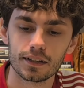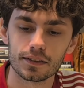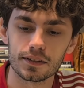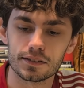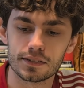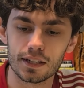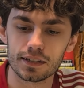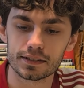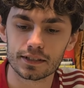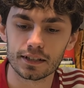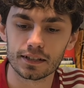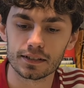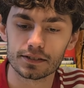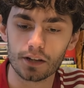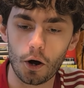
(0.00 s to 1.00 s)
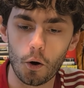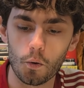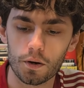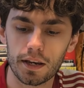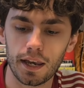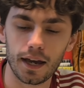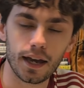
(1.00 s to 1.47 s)
The disc is
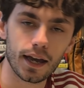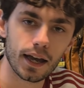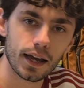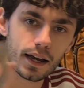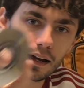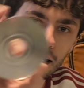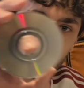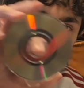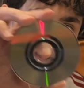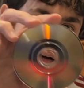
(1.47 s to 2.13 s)
okay,